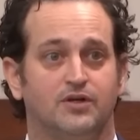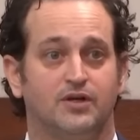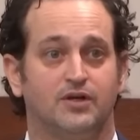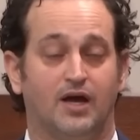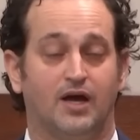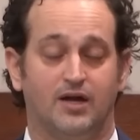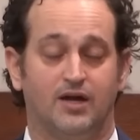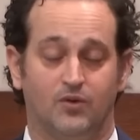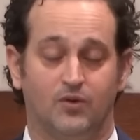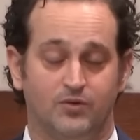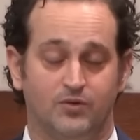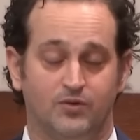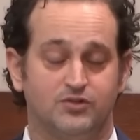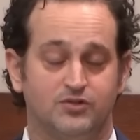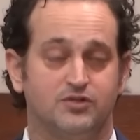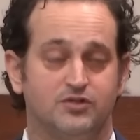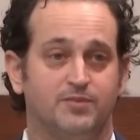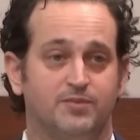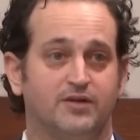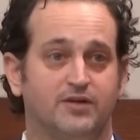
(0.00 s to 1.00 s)
I always
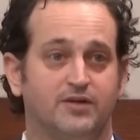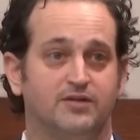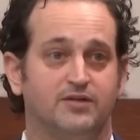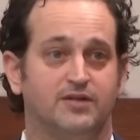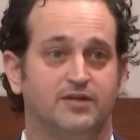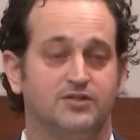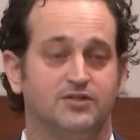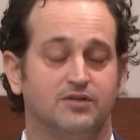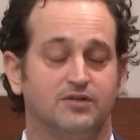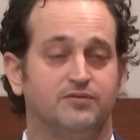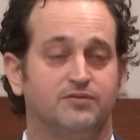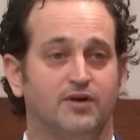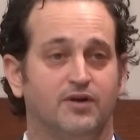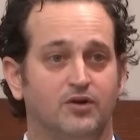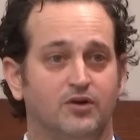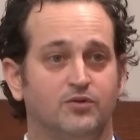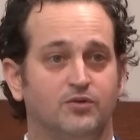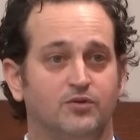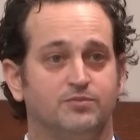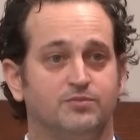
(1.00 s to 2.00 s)
suspected that
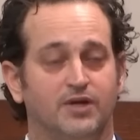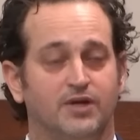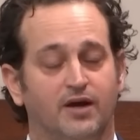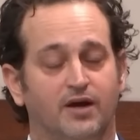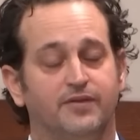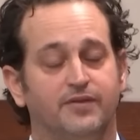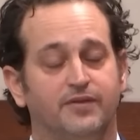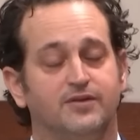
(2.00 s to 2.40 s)
Sigfredo was behind this.